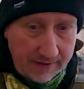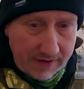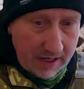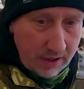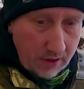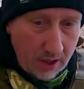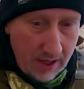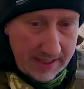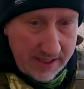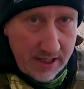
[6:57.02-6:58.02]
give it a little
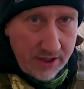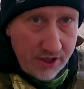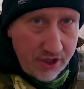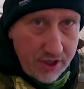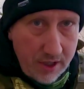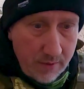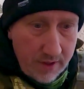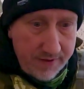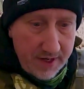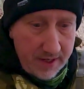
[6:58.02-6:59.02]
light. I'll just show you
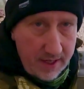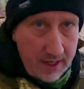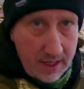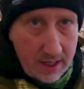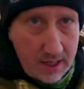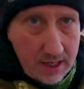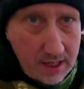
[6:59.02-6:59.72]
what I've done here.